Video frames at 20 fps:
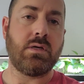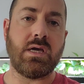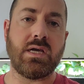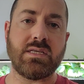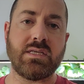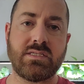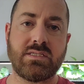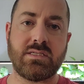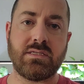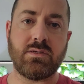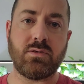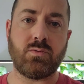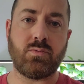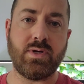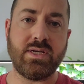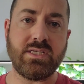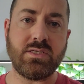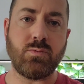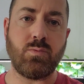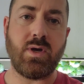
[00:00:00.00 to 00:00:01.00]
a
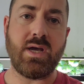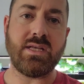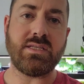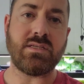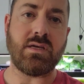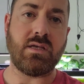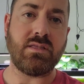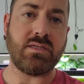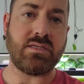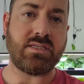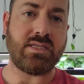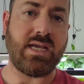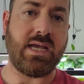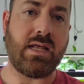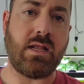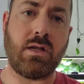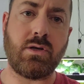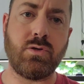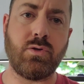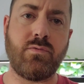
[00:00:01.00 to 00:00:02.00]
reason why it's on the
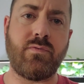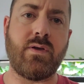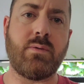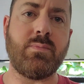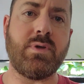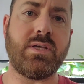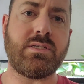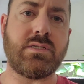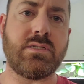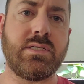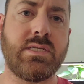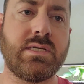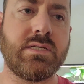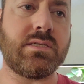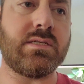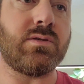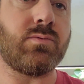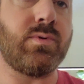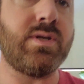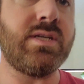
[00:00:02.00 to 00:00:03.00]
stand, I don't know if I mentioned this, the